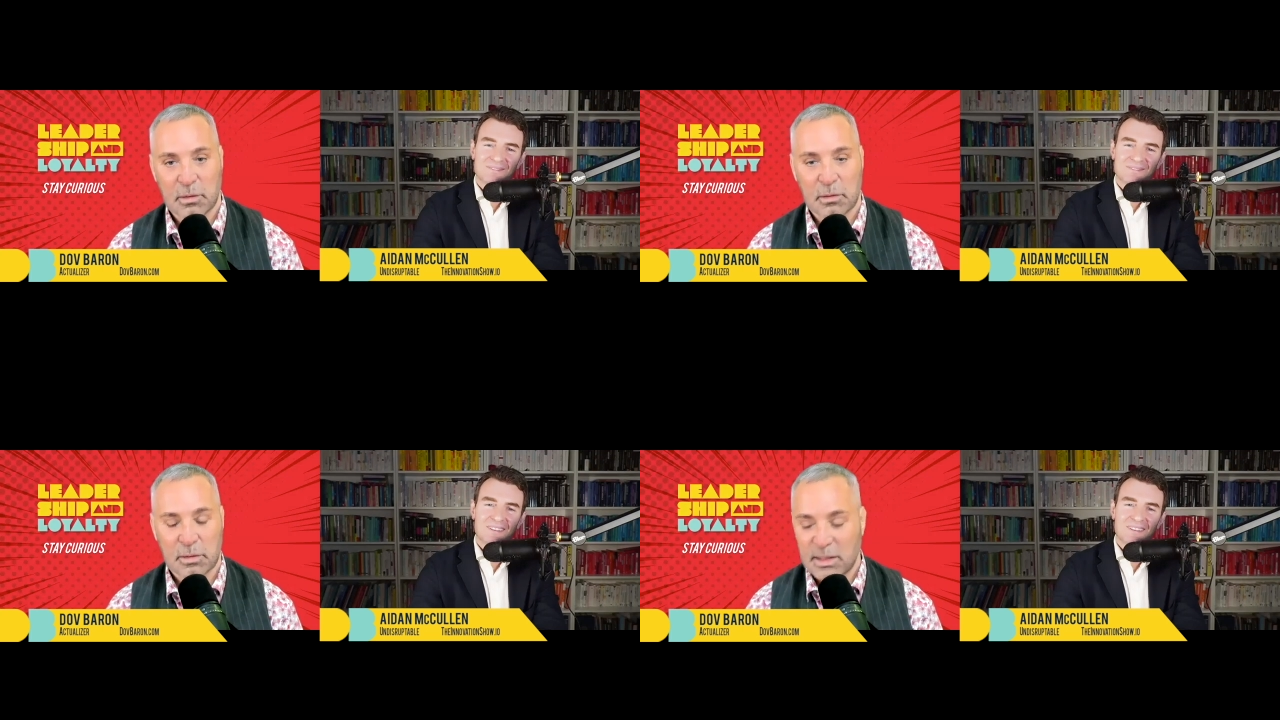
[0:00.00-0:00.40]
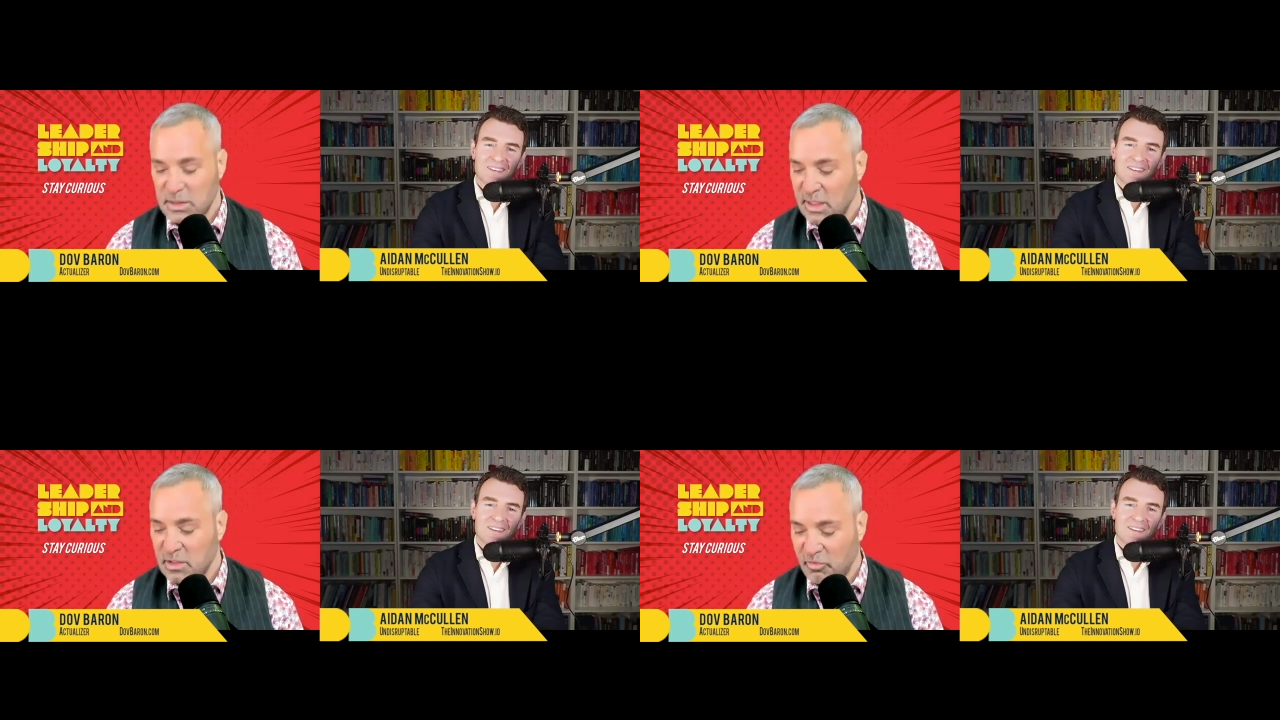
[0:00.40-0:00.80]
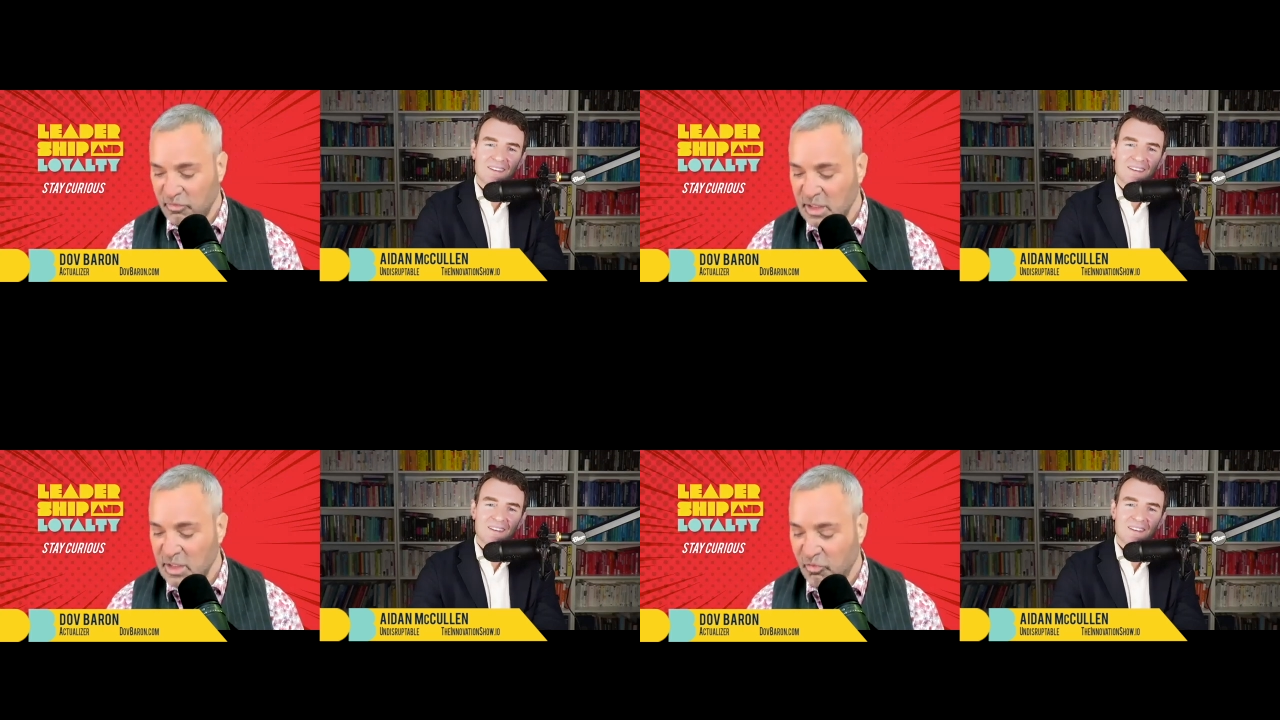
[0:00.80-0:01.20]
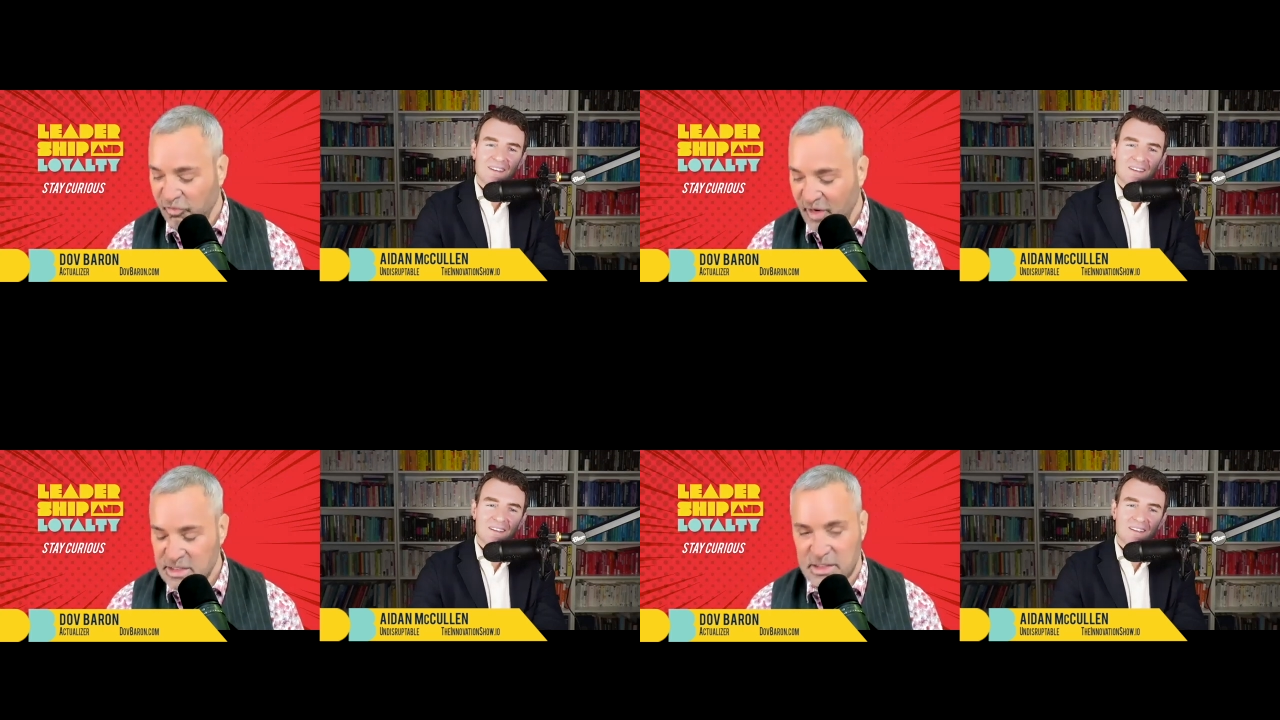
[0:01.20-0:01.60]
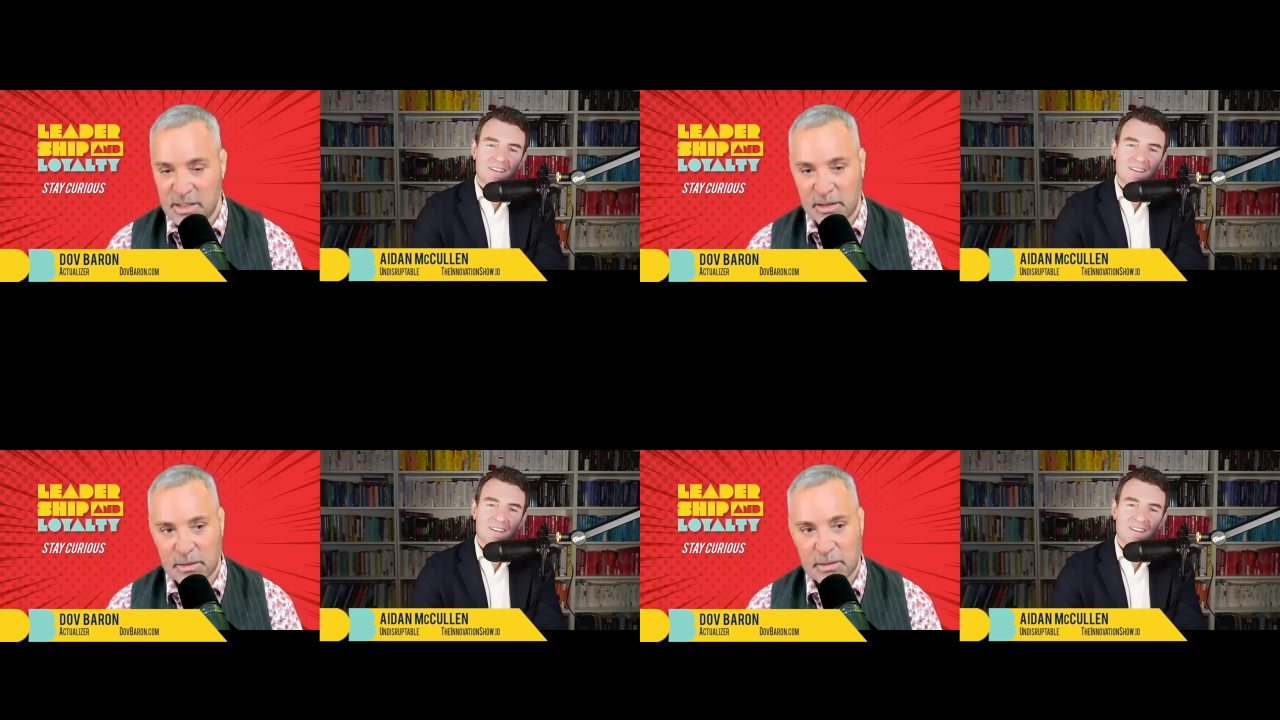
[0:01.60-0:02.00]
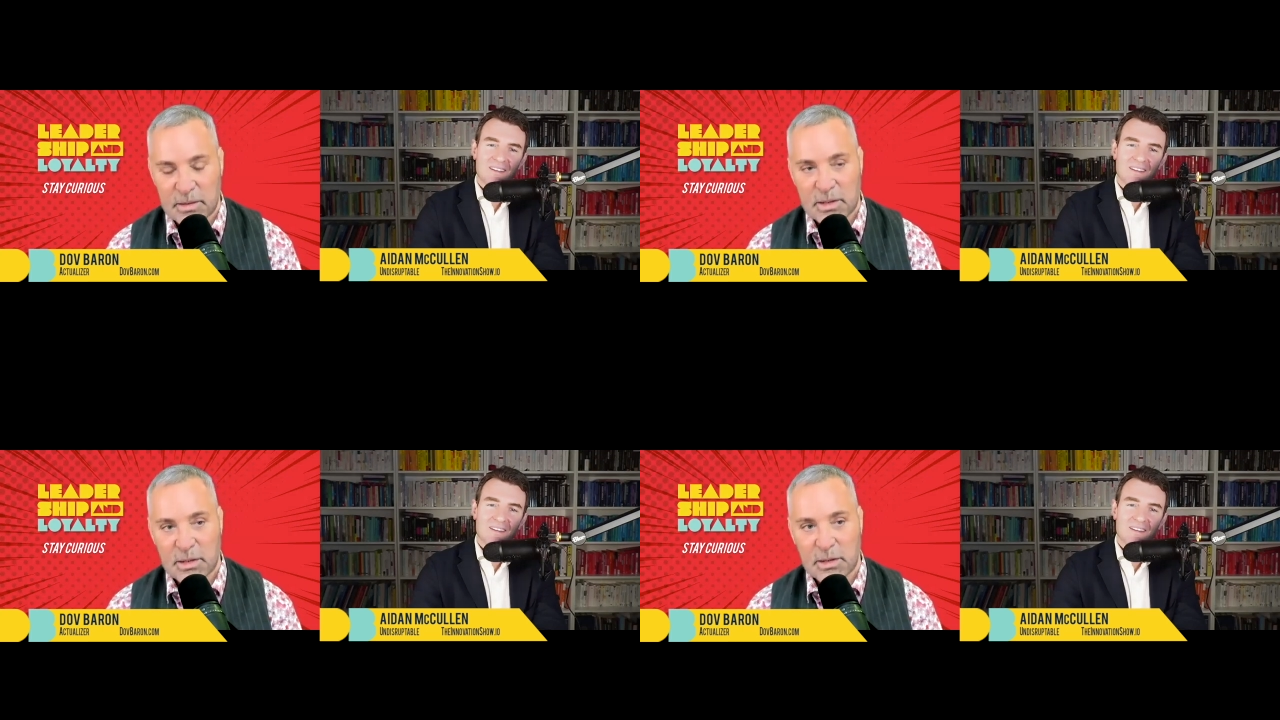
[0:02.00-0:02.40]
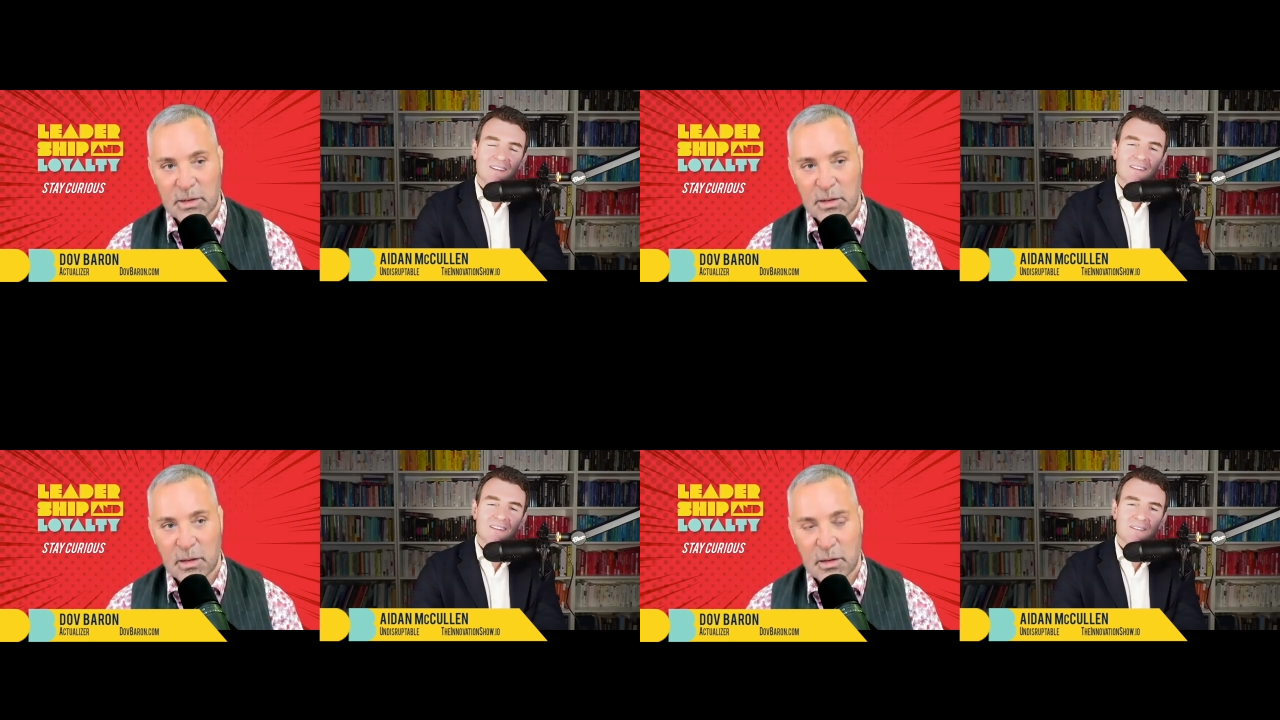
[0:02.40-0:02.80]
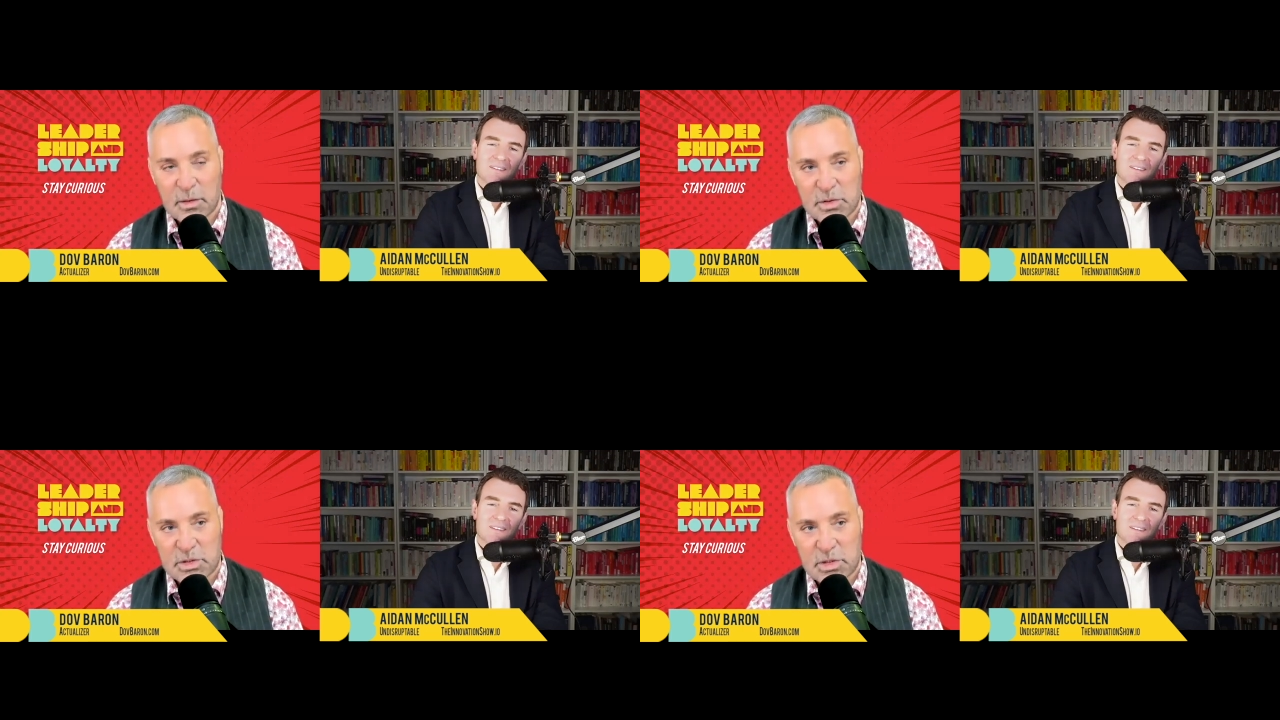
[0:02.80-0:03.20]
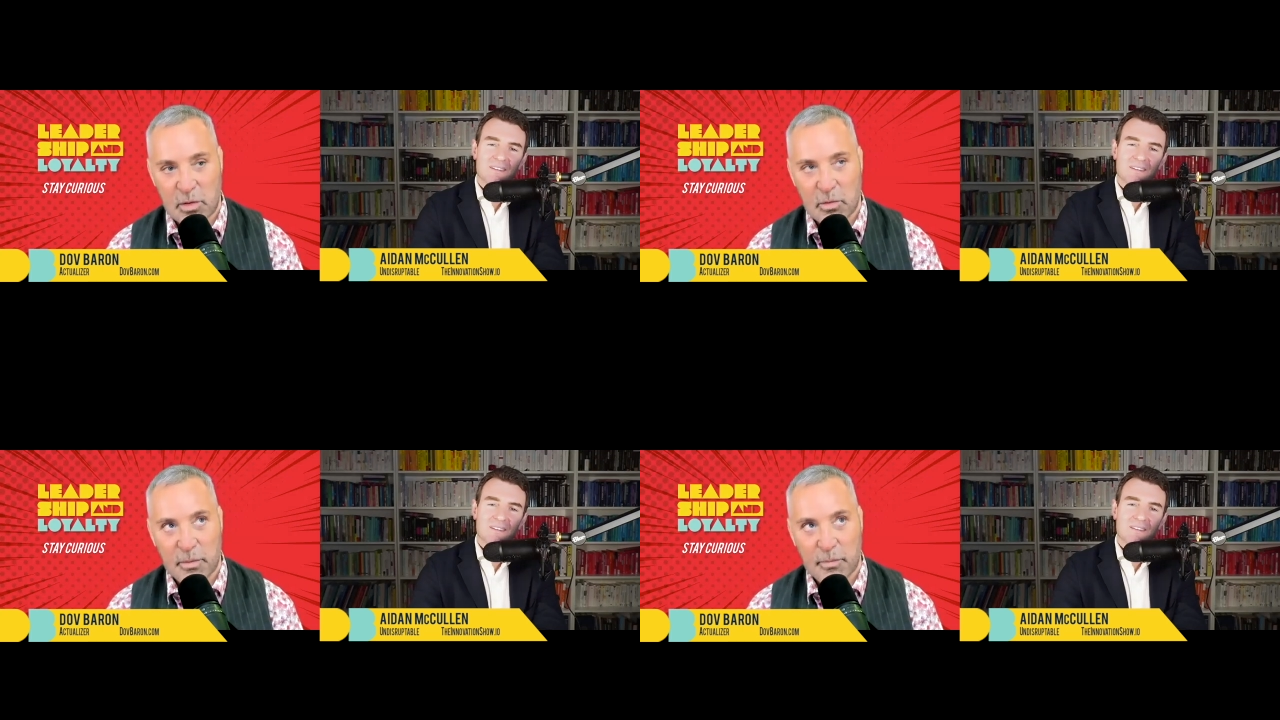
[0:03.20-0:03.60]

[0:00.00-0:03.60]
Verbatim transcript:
Speaker 1: That, that's, that's fascinating. So